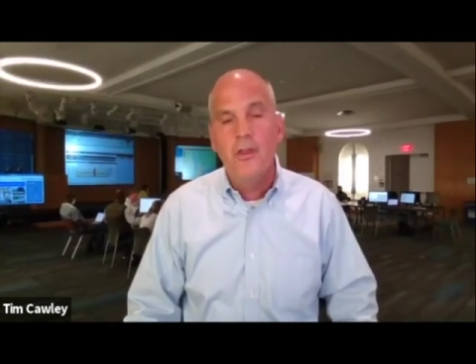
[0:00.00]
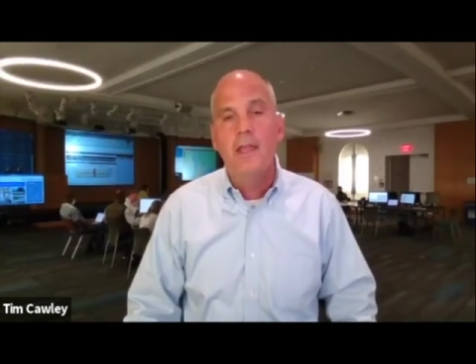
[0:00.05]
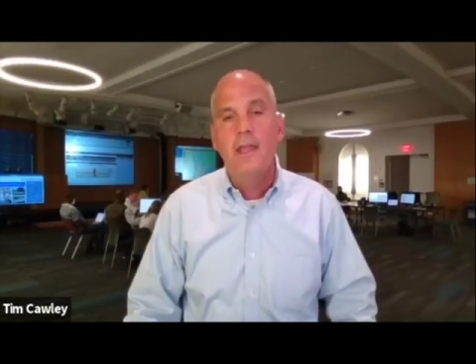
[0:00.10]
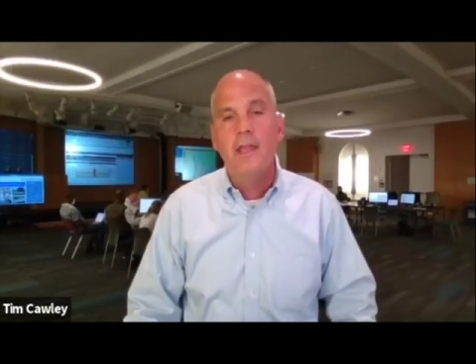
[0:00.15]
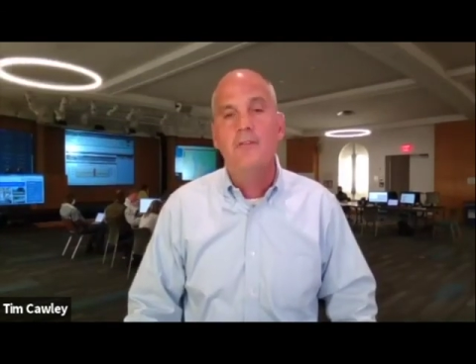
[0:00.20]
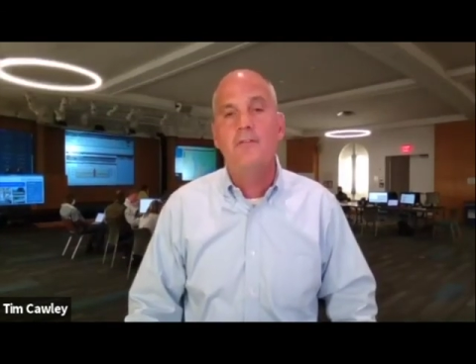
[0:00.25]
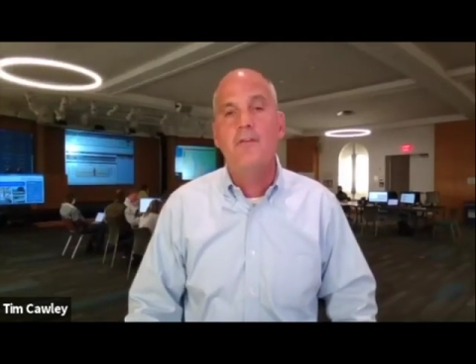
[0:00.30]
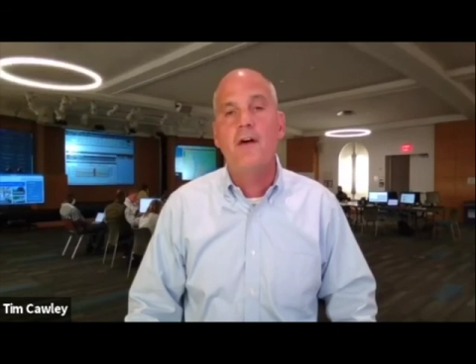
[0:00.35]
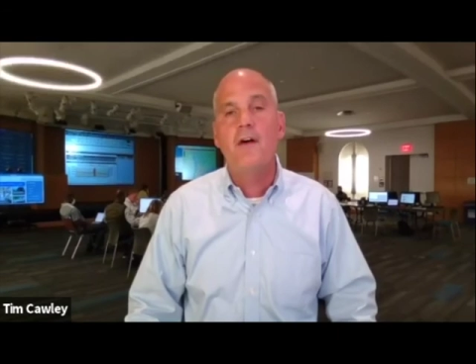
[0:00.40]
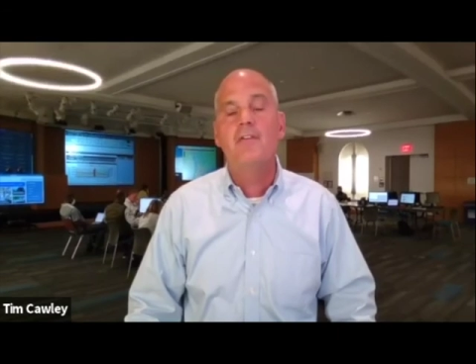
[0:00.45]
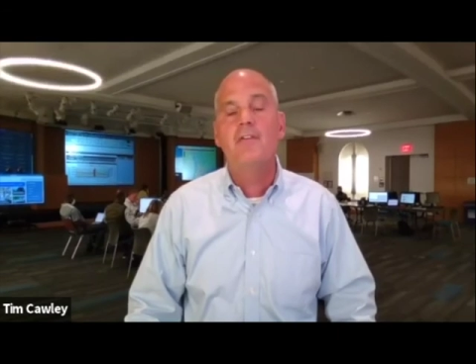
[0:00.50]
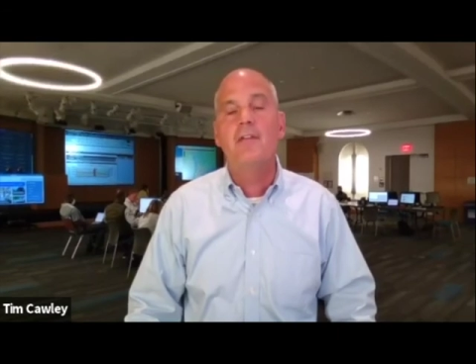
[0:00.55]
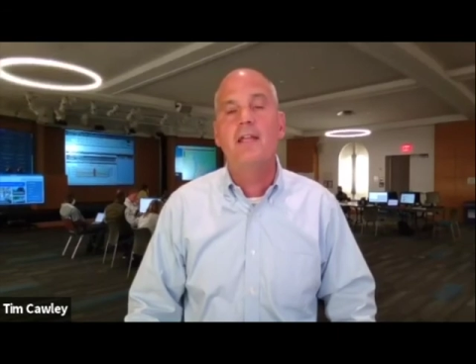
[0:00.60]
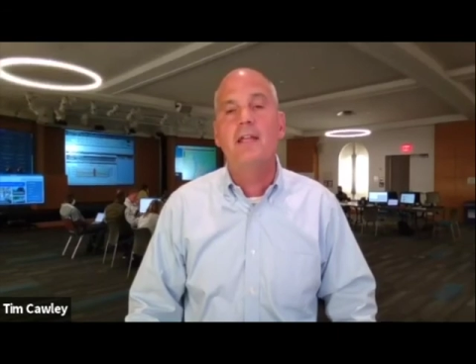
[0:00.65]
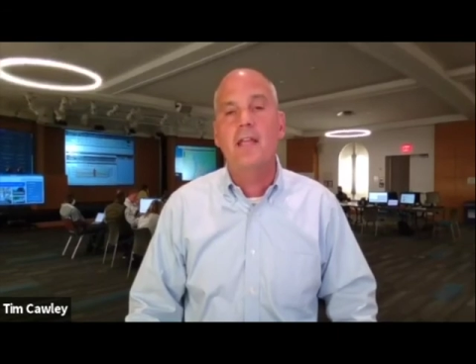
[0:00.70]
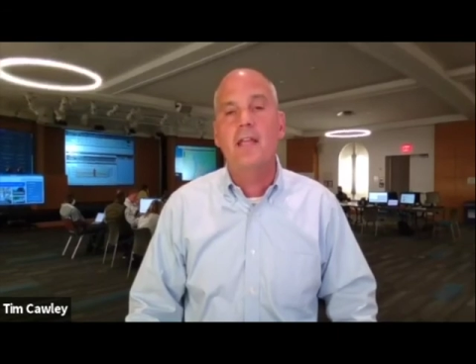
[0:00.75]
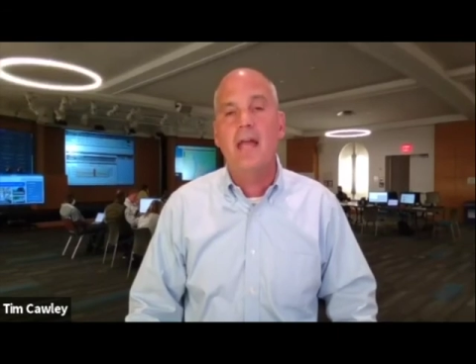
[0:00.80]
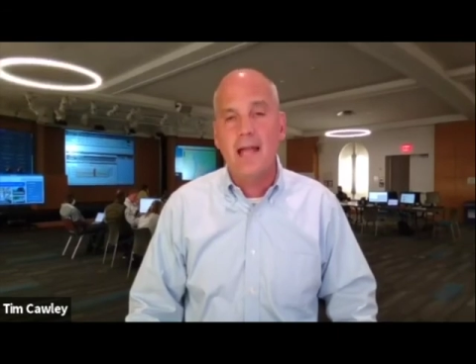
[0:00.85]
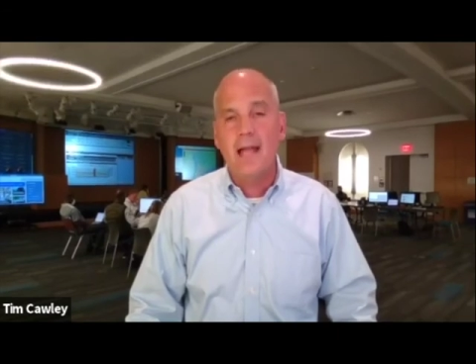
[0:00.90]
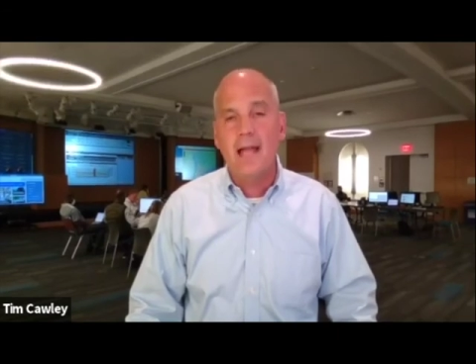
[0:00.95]
involving
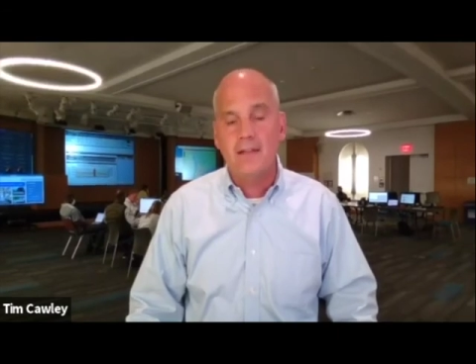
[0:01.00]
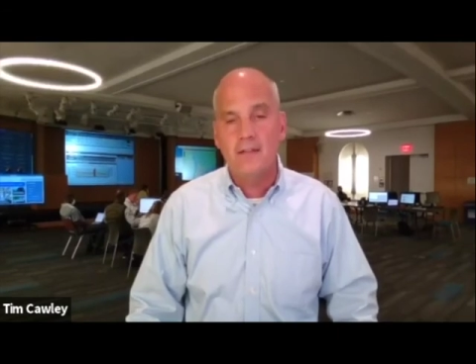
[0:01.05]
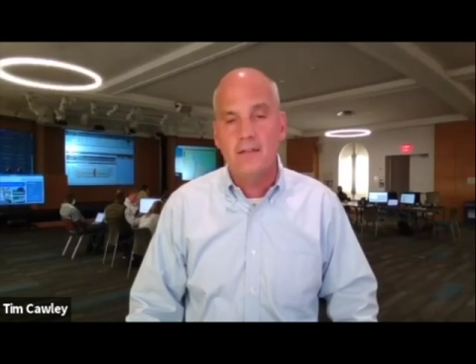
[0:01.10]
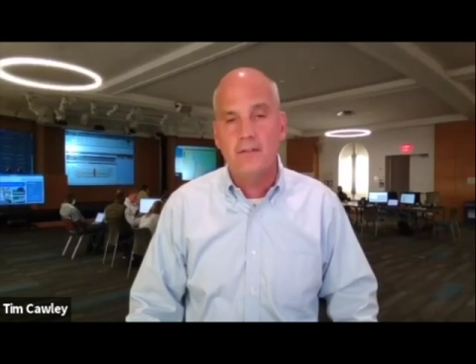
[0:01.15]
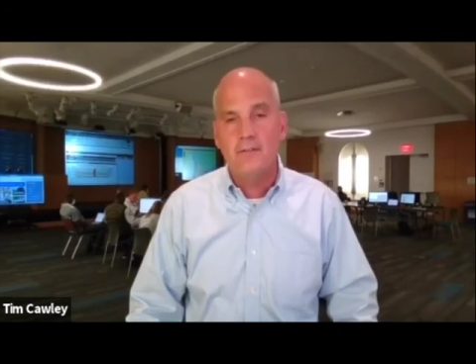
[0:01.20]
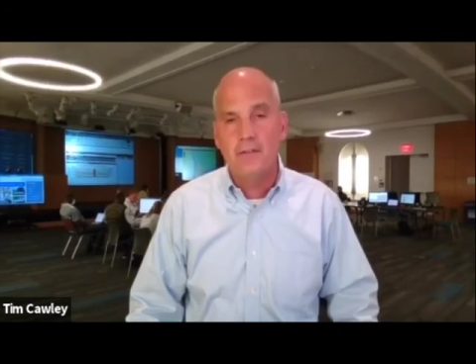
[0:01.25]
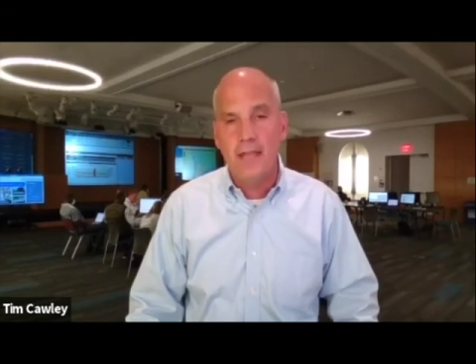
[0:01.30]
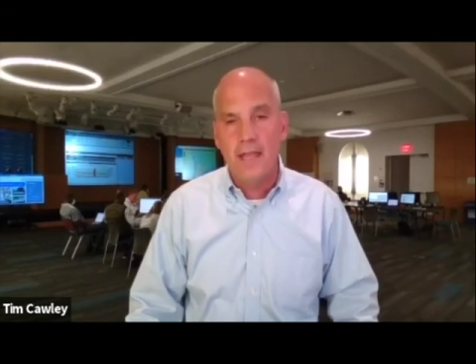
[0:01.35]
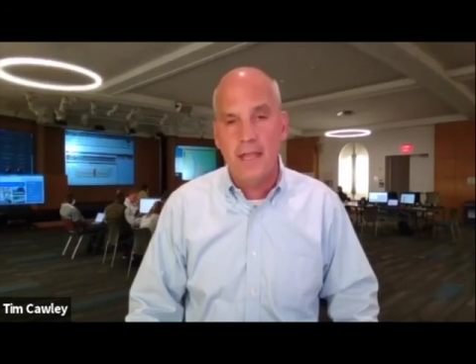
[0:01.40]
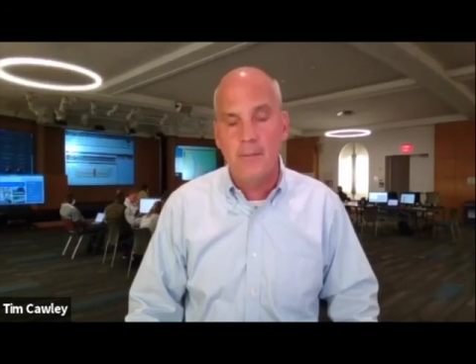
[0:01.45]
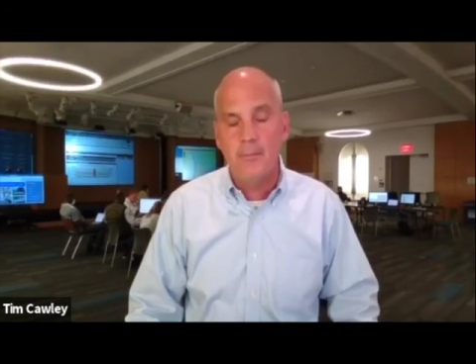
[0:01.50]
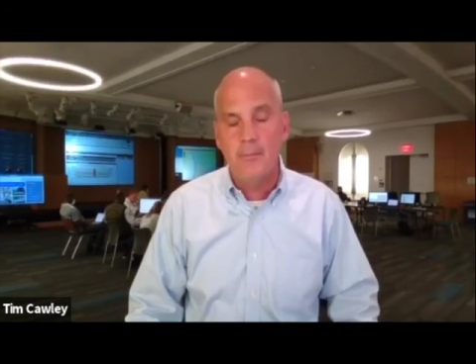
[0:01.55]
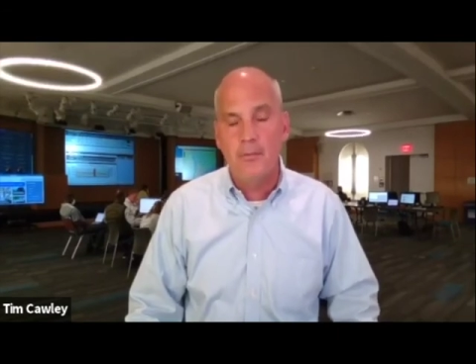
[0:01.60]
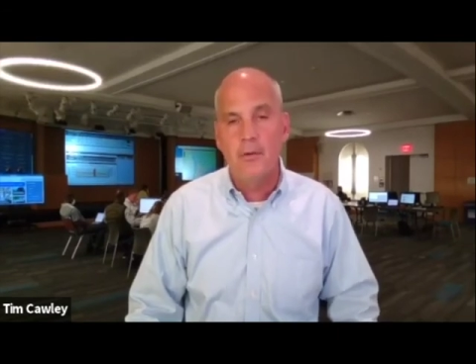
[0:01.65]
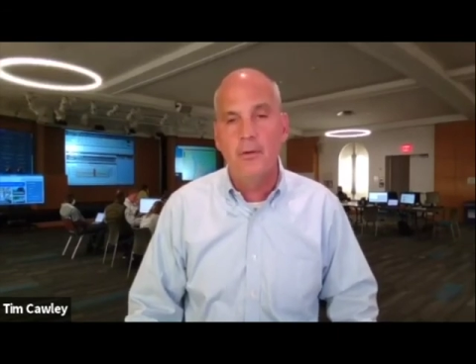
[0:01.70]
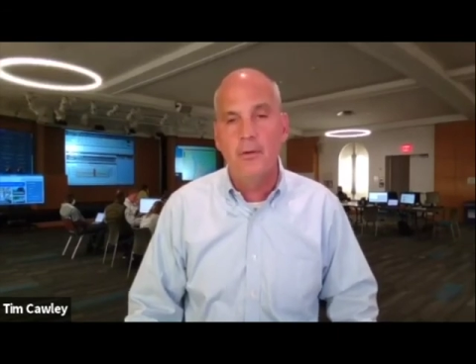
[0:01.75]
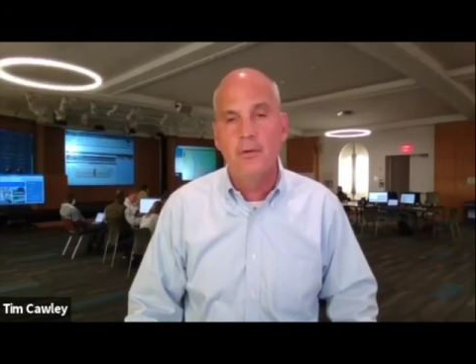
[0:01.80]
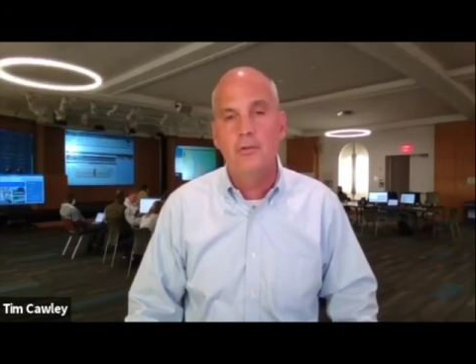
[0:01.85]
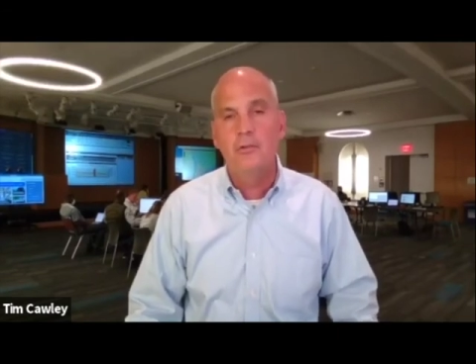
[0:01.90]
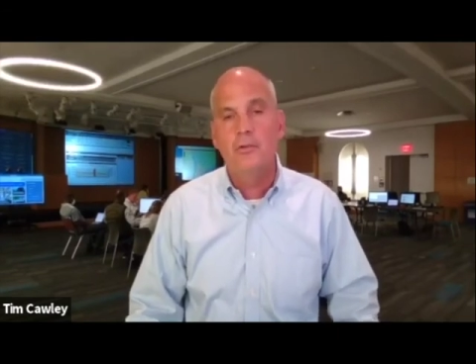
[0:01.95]
lots of
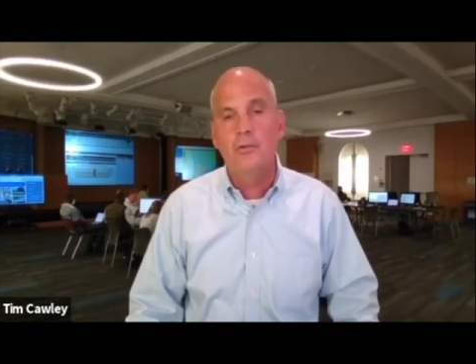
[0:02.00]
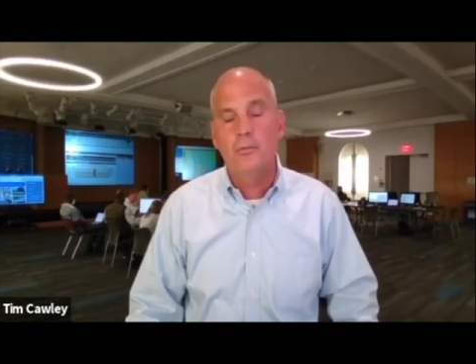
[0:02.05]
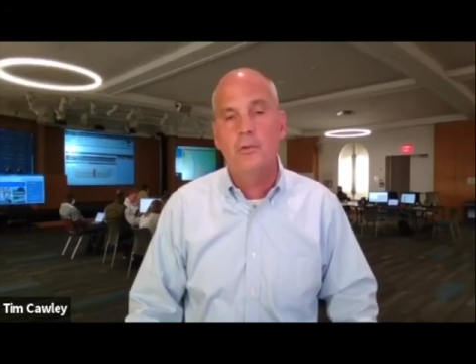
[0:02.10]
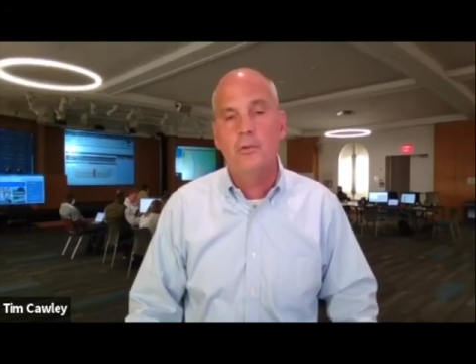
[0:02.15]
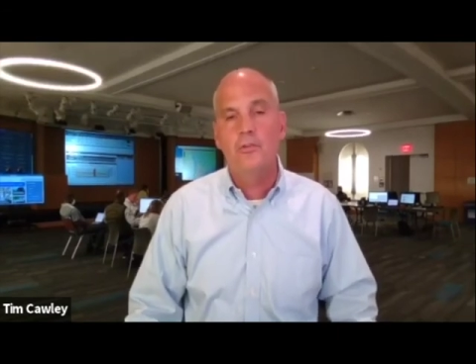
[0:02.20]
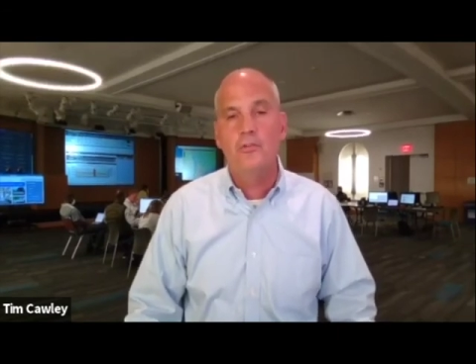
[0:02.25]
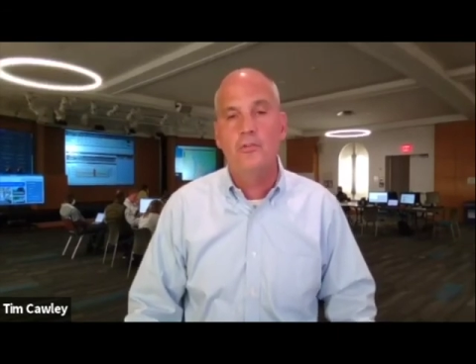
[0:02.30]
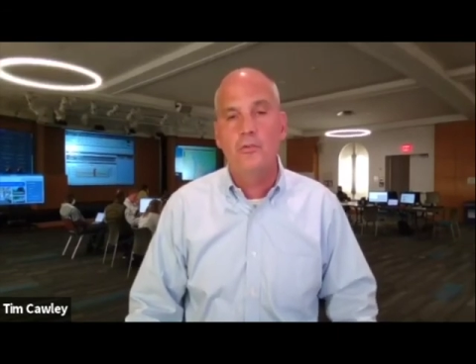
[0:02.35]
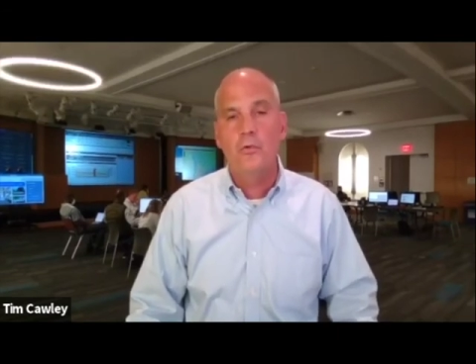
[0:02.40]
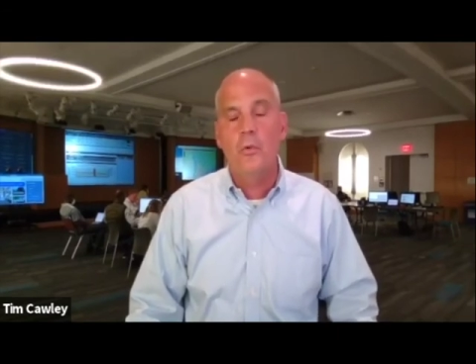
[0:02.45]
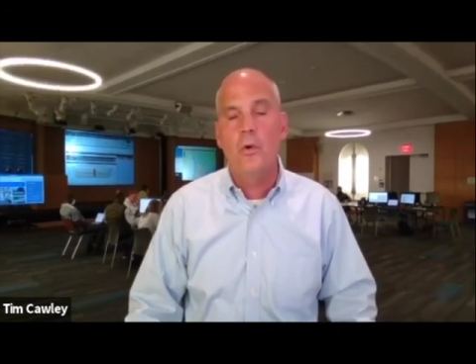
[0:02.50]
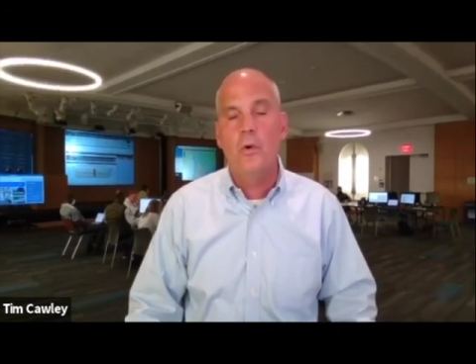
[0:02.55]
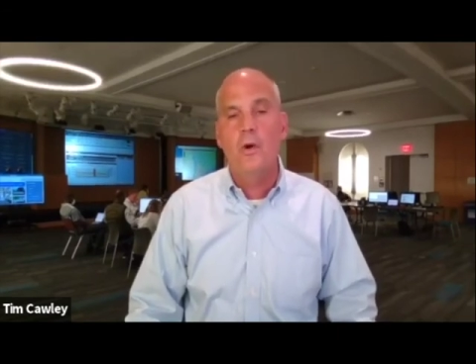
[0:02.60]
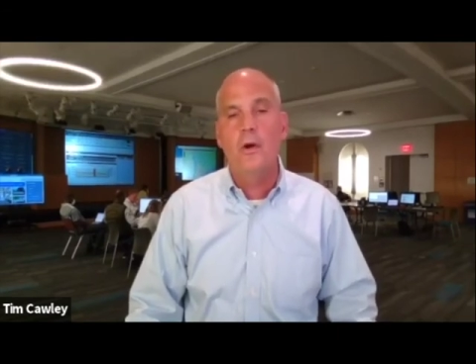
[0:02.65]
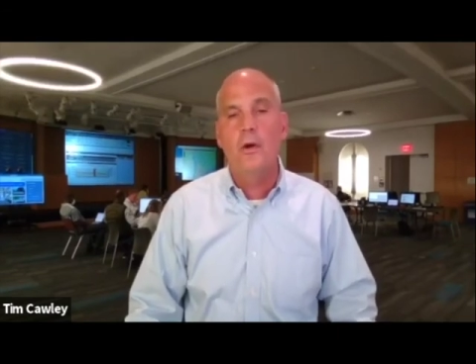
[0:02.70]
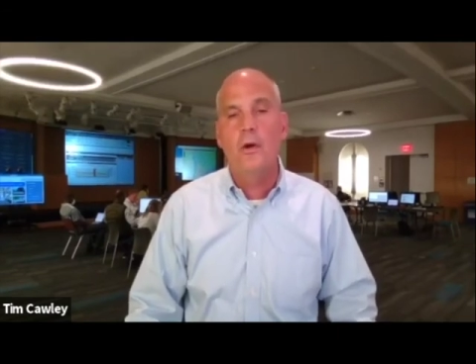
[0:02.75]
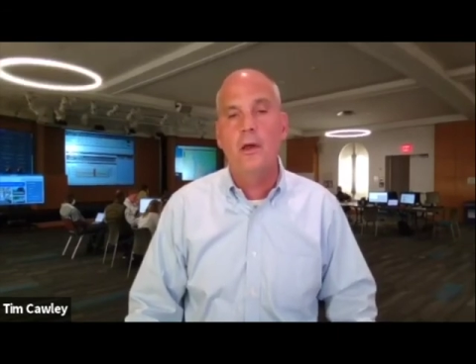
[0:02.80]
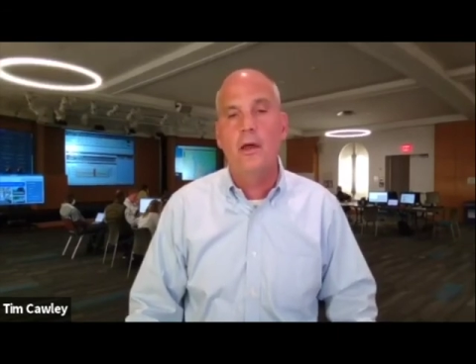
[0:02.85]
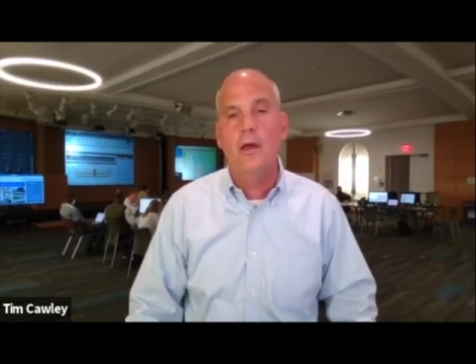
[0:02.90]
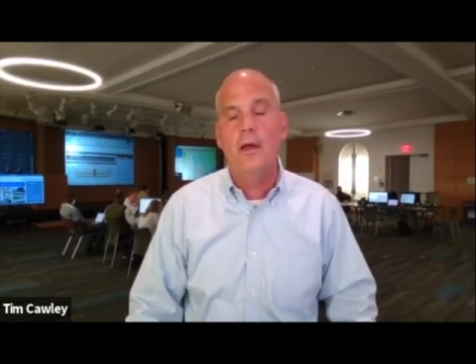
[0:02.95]
labor to
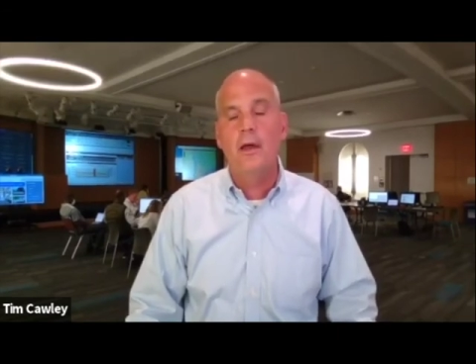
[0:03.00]
restore,